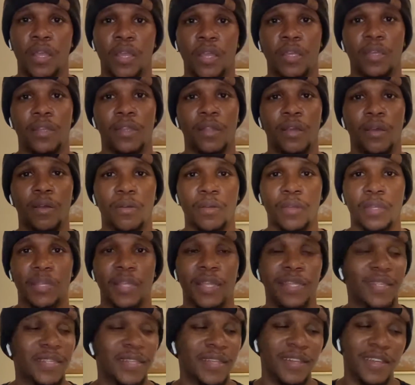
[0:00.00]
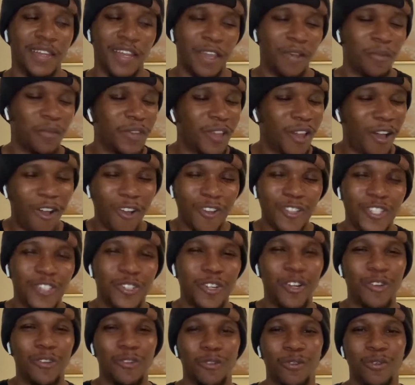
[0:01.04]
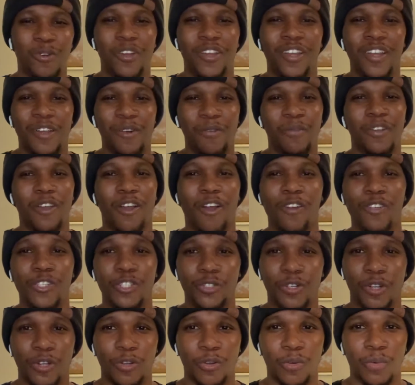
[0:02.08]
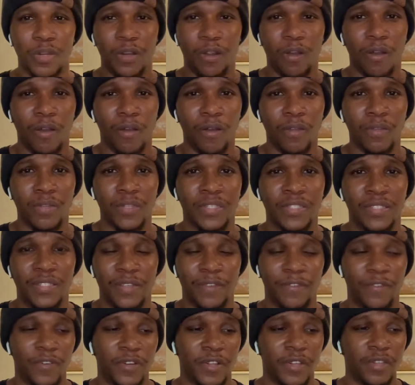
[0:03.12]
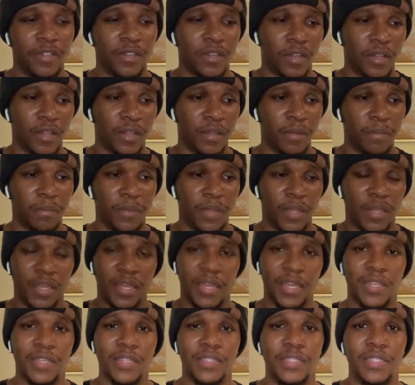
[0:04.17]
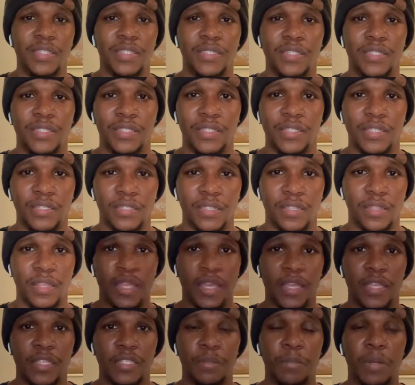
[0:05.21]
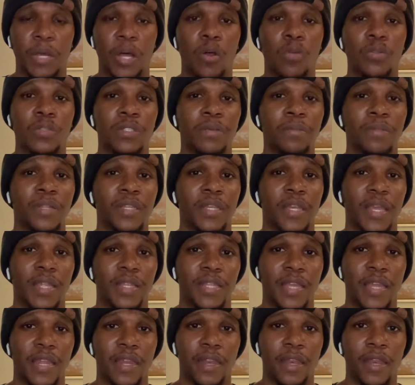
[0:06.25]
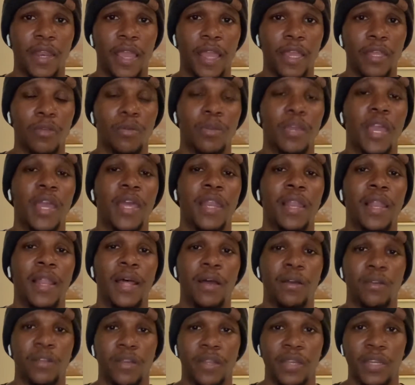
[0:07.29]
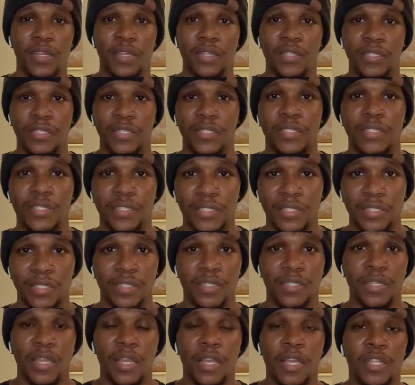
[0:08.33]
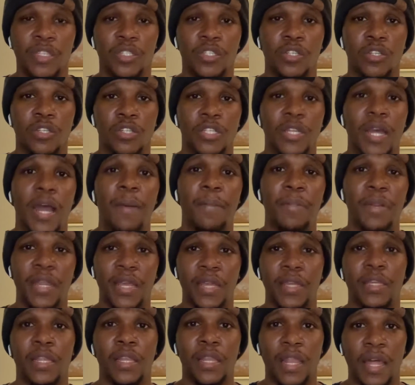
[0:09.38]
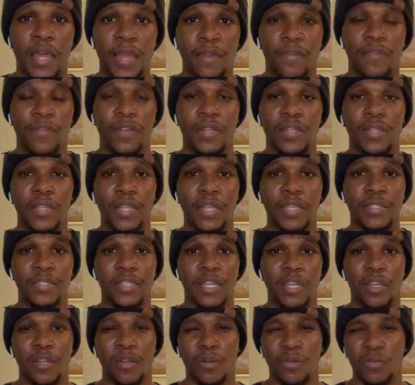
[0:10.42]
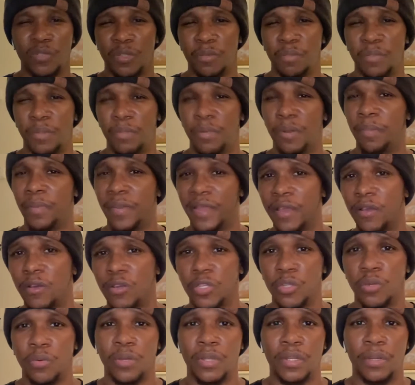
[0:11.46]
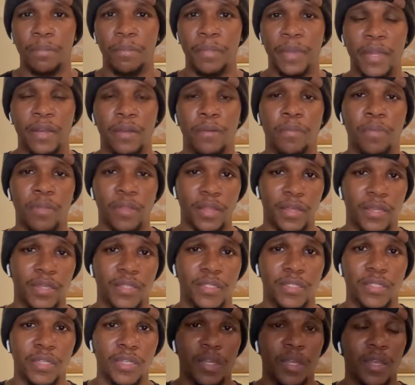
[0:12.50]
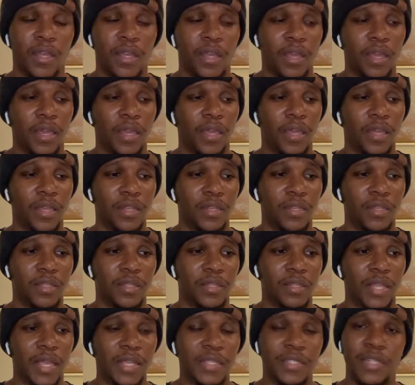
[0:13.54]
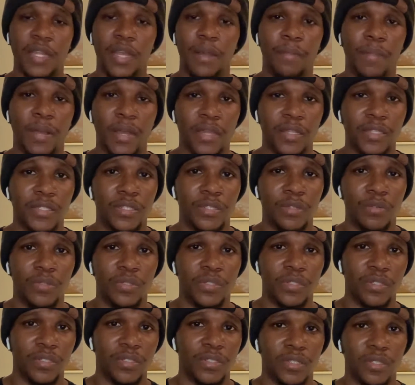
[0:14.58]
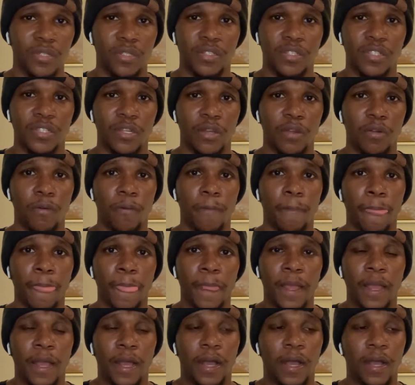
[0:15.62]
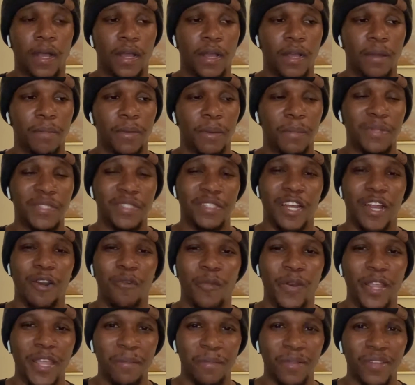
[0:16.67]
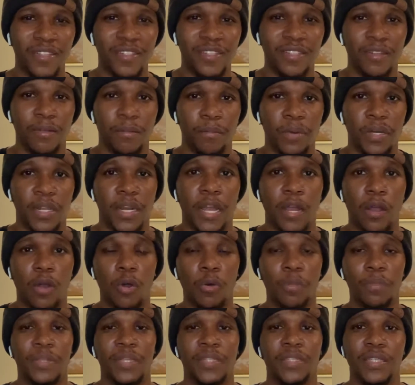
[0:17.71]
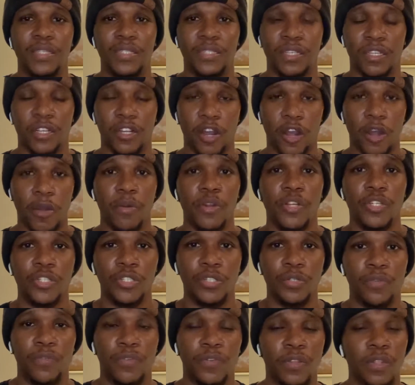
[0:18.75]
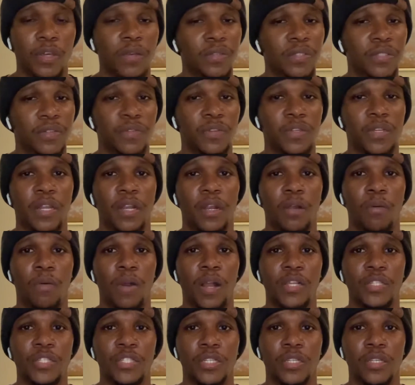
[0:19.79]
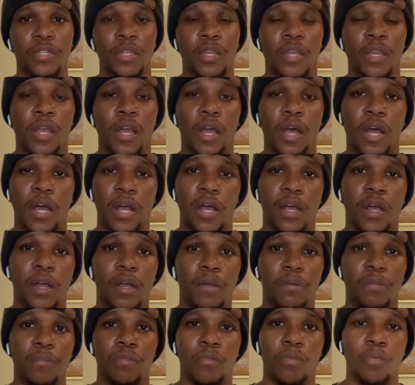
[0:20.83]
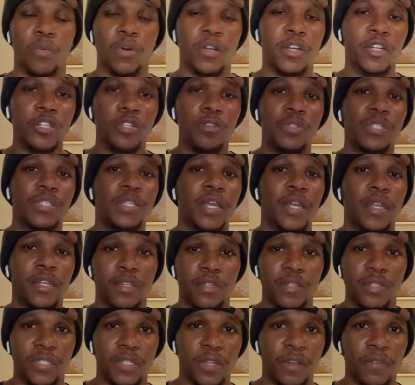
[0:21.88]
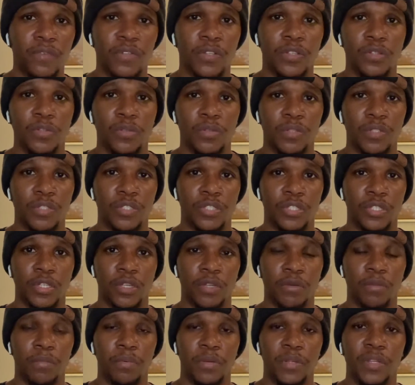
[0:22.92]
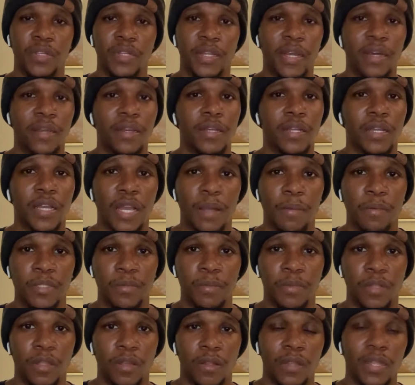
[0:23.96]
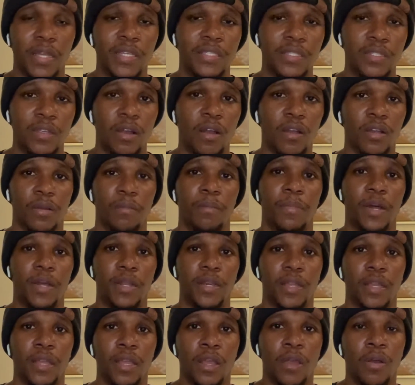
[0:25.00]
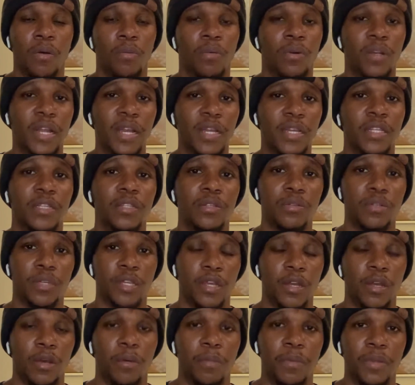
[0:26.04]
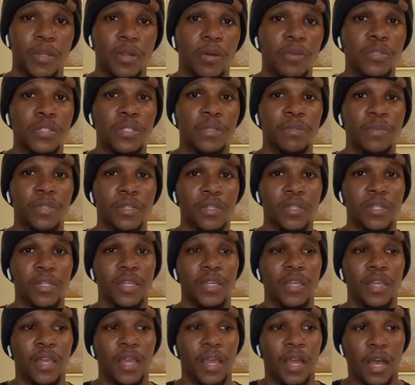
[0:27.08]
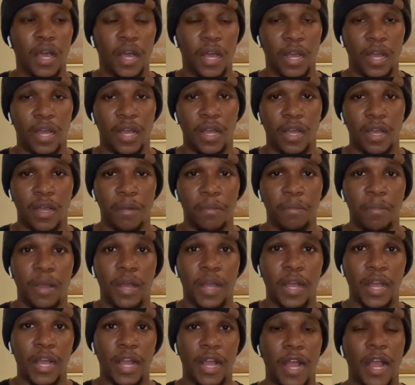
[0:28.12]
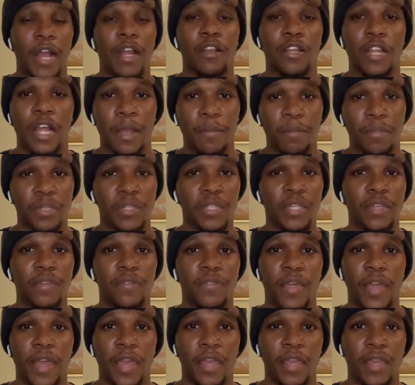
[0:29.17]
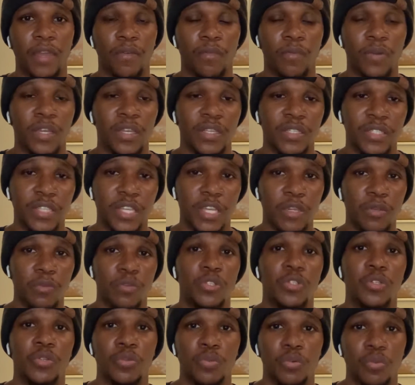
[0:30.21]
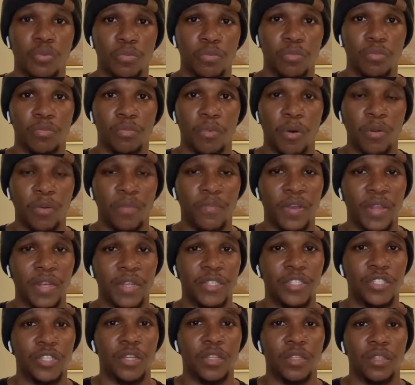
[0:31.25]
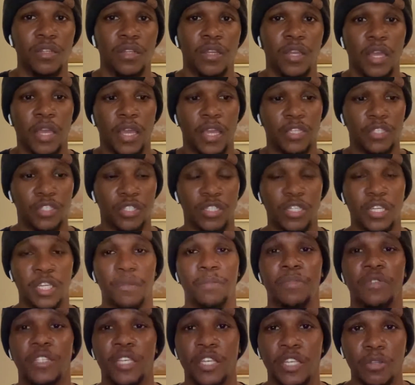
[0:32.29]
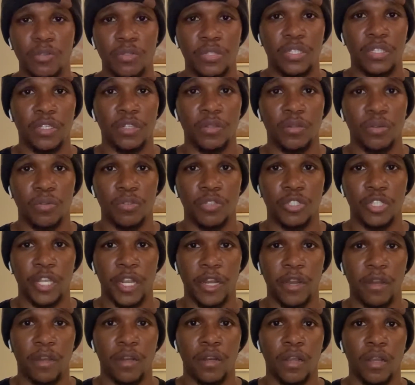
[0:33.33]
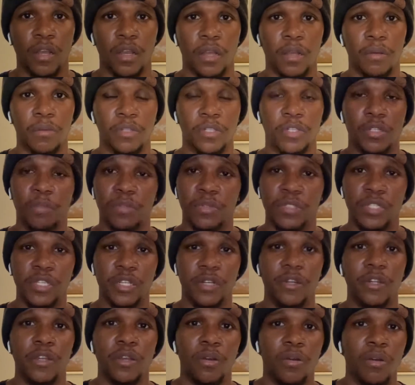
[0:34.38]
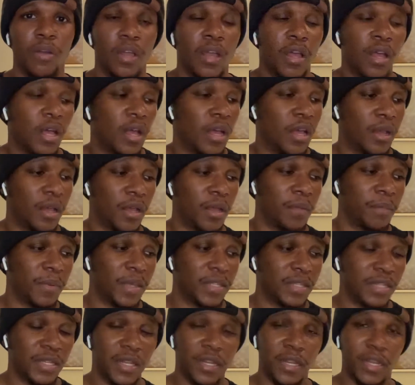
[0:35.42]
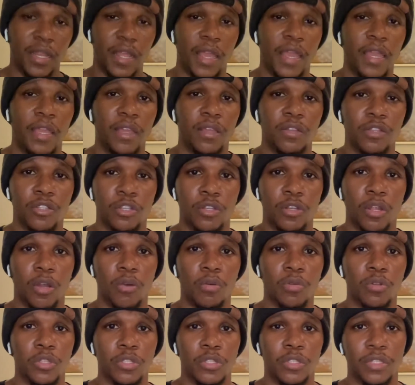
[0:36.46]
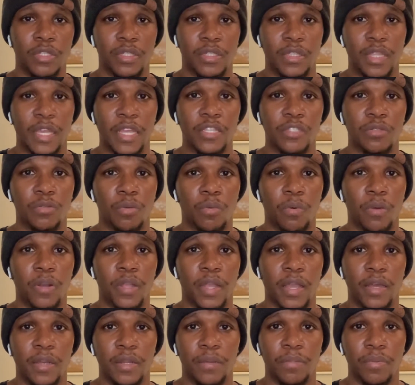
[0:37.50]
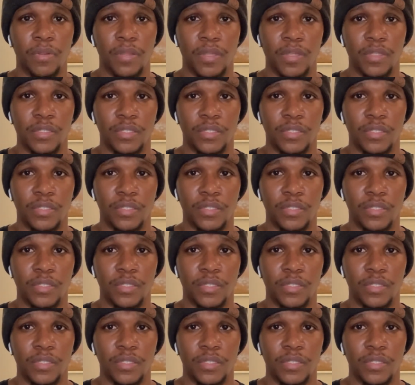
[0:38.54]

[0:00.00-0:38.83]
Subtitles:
And at the end of the day, we all struggle. We all struggle with all these different inconsistencies and things. But ultimately, at the end of the day, you can't allow your inconsistencies to dominate your life and the things that can ultimately propel you in a better place. And that's not my excuse this year. So I'm gonna start rambling, but I hope that this encouraged you. For those of you that are watching, what are you setting yourself to do this year? Put it down in the comments below. Let's talk about it, what I can do to help. And ultimately, I believe that if we continue to motivate each other and just continue to share good material, at the end of the day, things will work out in place.